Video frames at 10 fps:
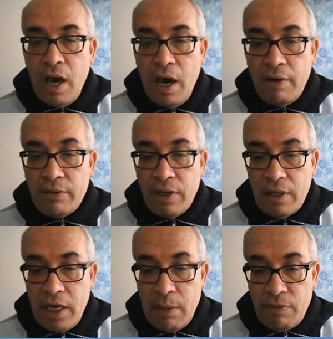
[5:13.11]
After
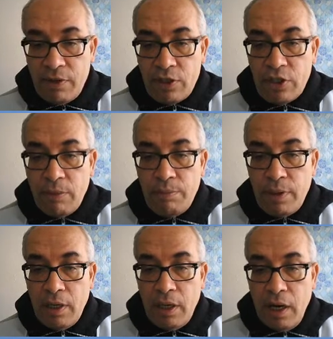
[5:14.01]
the name of the ship,
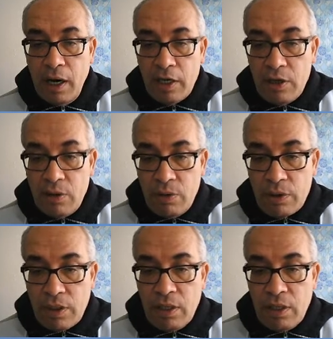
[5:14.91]
I use